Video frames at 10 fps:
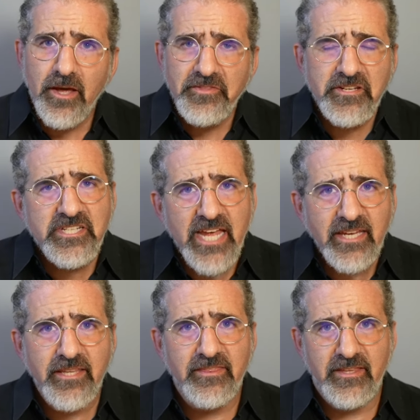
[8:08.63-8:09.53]
The
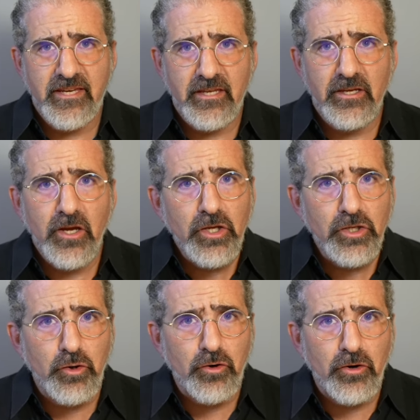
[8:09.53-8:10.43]
second thing
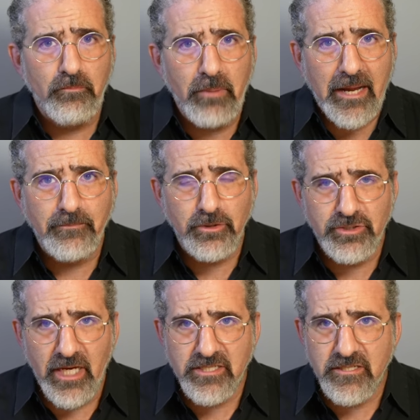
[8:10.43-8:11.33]
your Bible
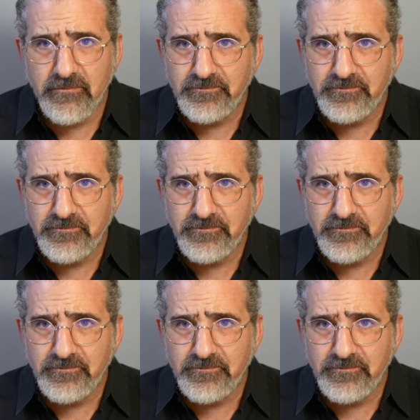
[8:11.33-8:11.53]
does